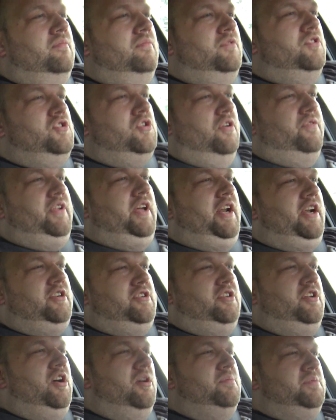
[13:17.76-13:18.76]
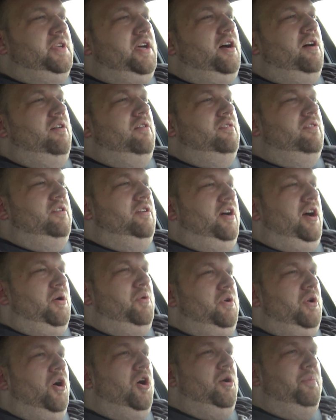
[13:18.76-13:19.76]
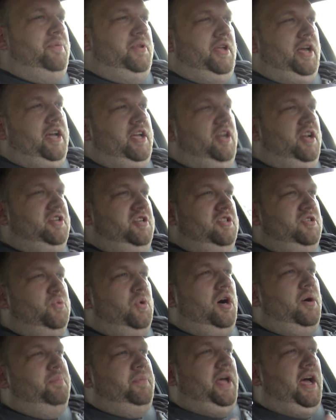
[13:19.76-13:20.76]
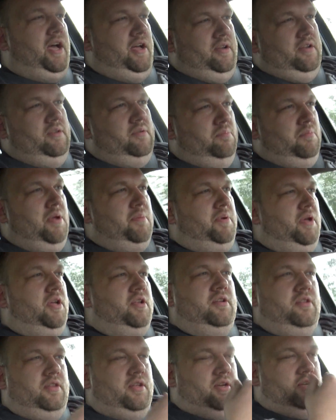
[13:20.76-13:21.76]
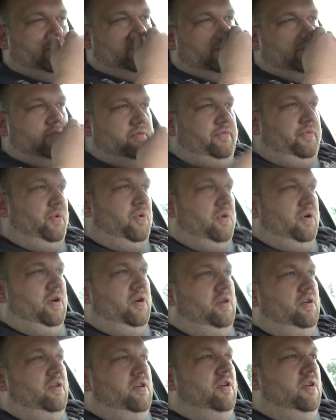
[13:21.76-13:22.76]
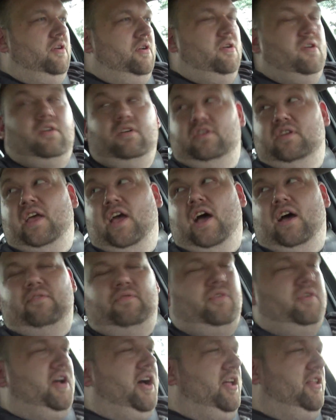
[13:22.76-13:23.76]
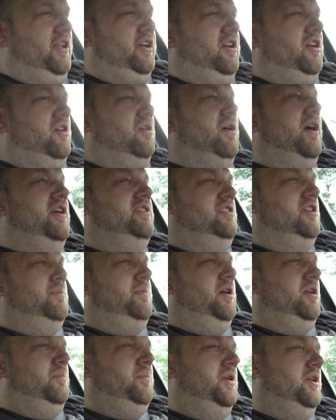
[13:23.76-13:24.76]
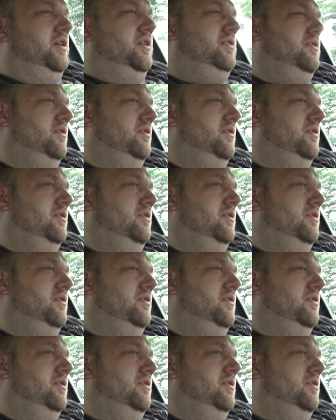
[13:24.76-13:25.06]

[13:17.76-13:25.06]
So if that actually comes out, I would hope that I could actually swap that maybe into this. Oh, that'd be cool. Yeah, for not like a crazy amount of money.